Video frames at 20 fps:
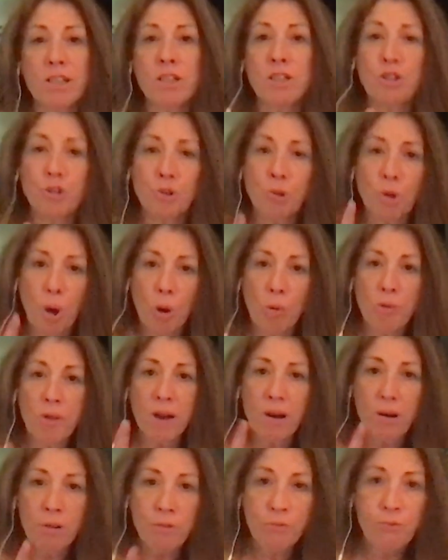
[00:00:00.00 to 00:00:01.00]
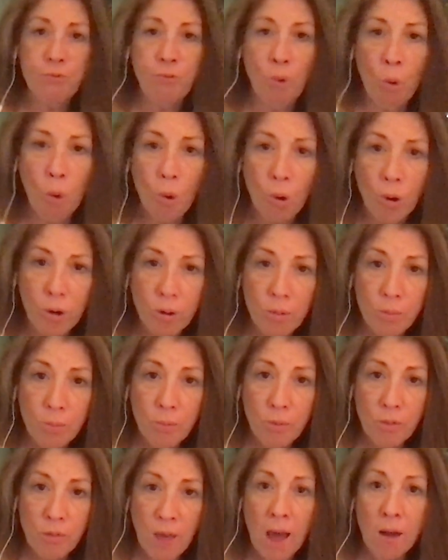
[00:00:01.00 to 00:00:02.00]
Did you go there for
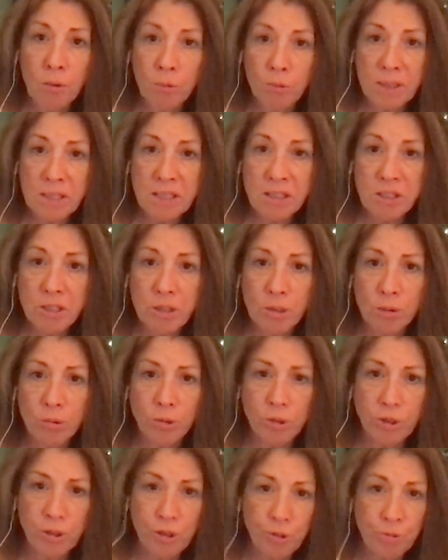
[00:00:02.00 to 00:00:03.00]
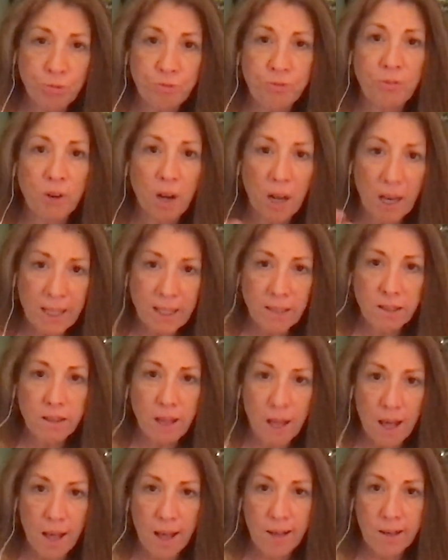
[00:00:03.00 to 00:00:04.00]
that reason, or did you
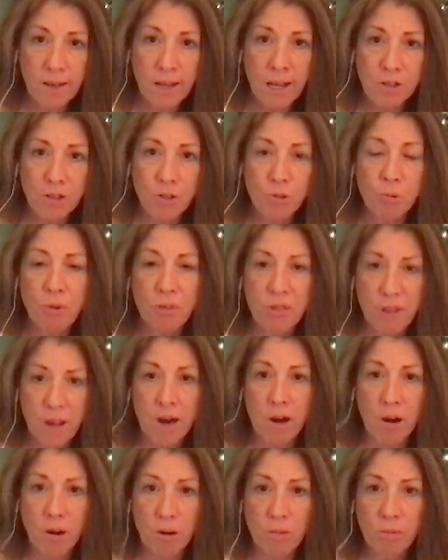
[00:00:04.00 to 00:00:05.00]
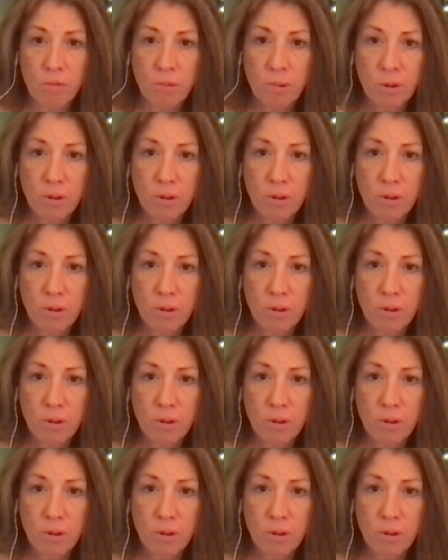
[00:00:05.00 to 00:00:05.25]
find that as you were there?